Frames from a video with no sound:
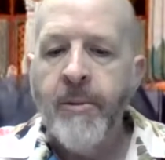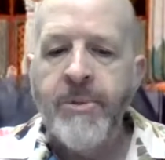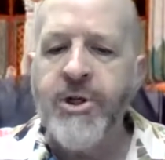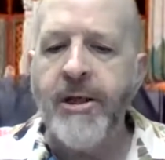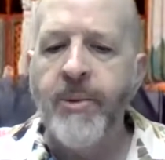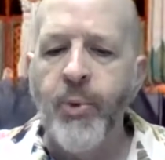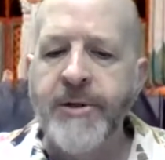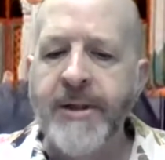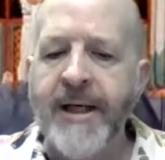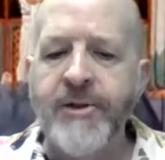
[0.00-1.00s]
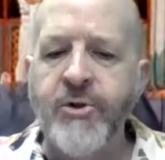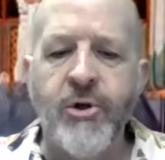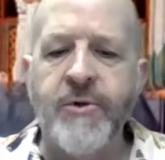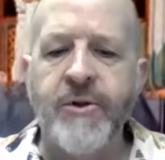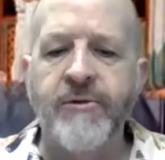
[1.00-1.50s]
But Jacob wouldn't let
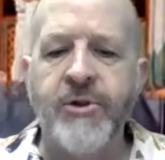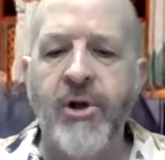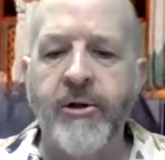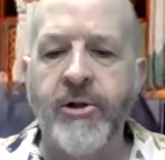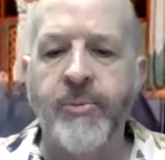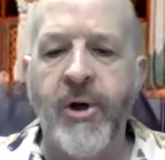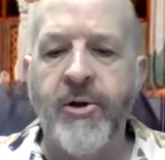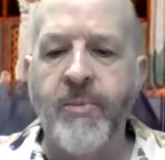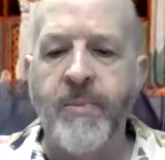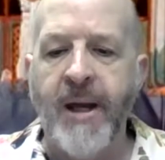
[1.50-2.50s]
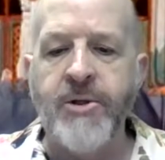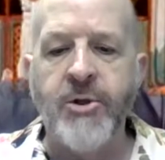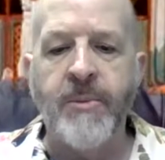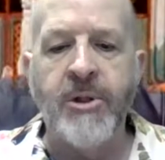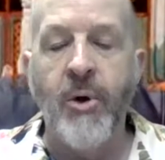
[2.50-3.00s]
Joseph's younger brother
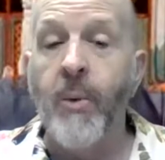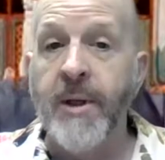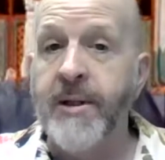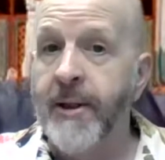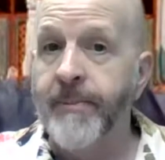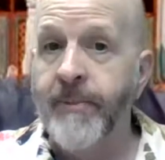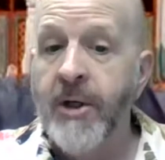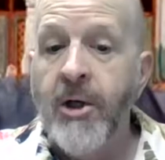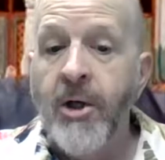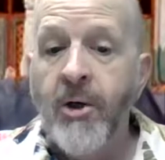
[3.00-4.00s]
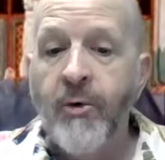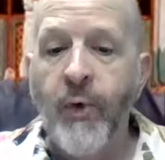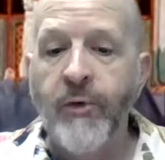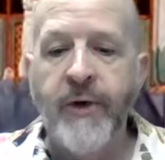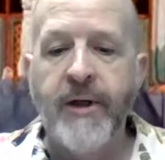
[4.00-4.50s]
Benjamin go with him,
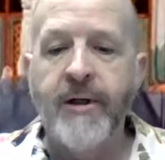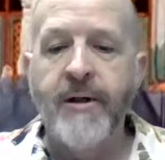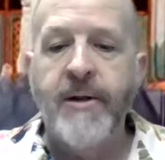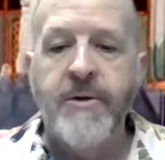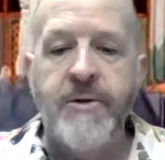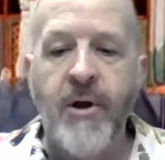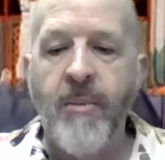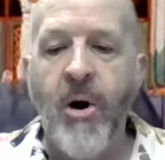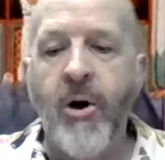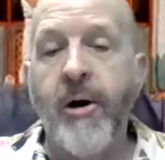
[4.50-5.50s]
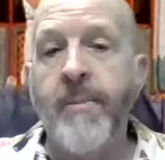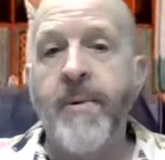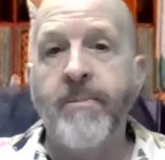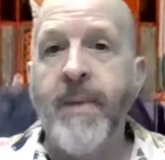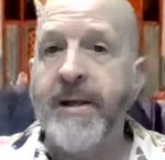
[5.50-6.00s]
for fear some
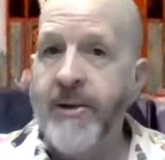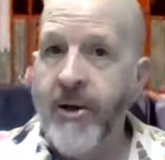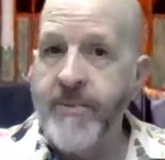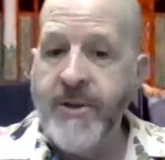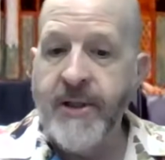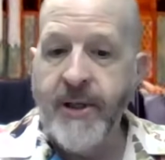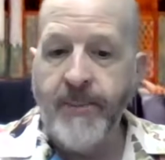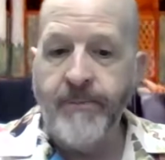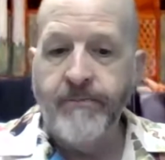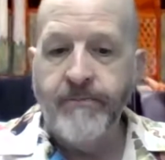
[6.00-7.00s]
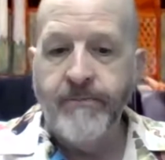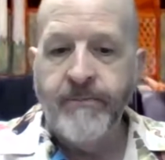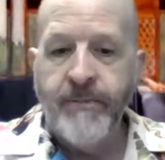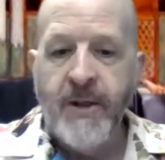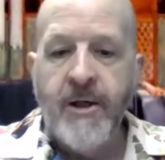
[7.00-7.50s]
harm might come to him.
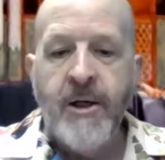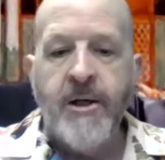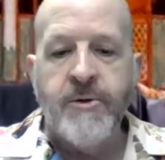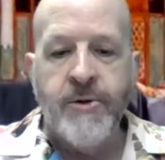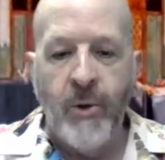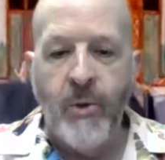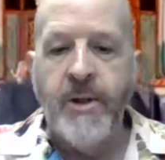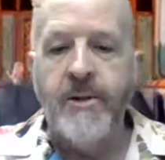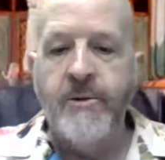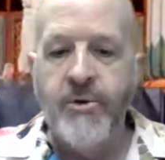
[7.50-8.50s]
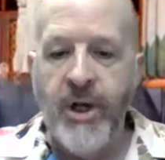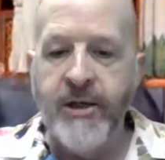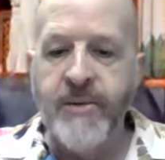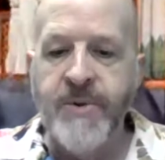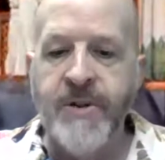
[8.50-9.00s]
So
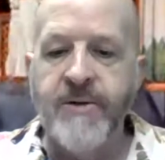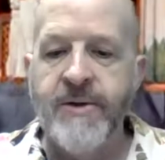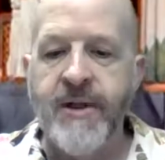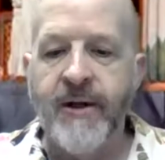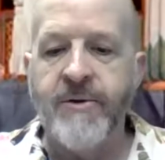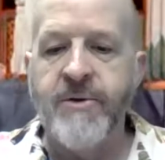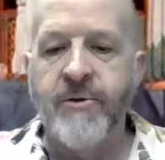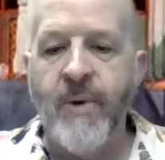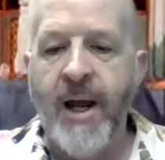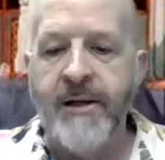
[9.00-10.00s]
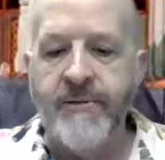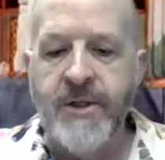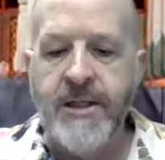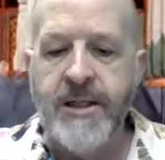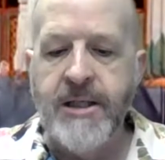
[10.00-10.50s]
Jacob's sons arrived
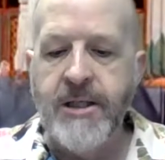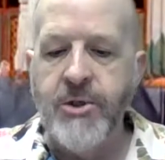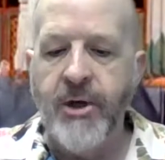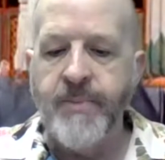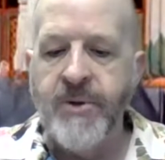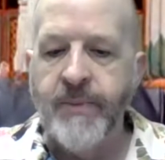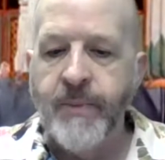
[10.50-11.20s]
in Egypt.